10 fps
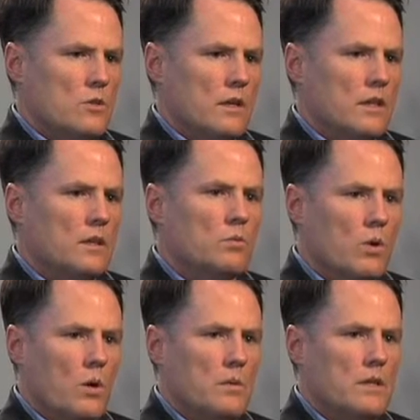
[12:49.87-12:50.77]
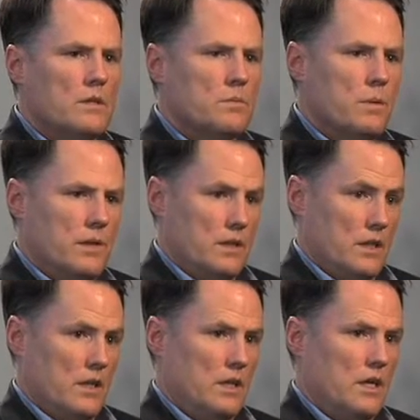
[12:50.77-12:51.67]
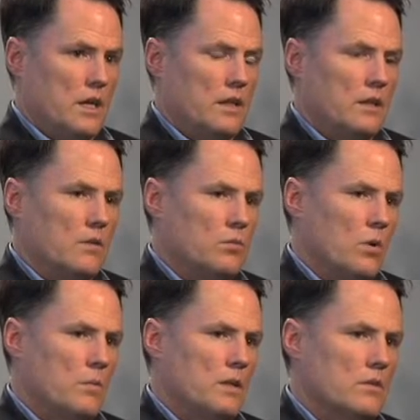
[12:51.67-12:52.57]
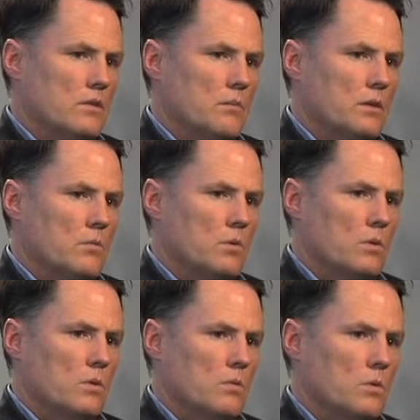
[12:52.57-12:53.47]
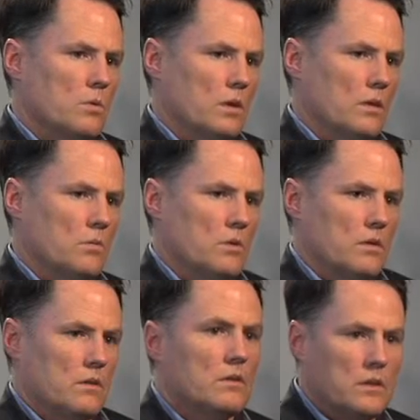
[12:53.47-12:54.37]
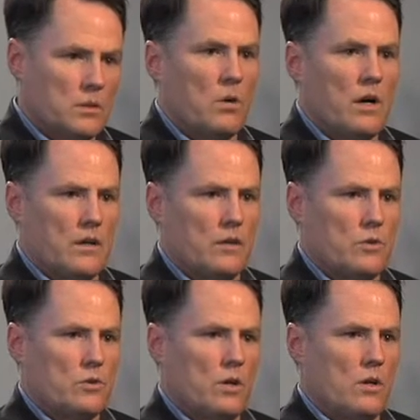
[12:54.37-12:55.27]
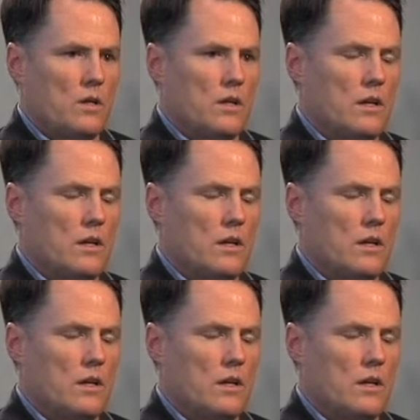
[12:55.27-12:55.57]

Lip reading: So I think roaming is pretty key. I think roaming is something we're working with Clearwire and others on.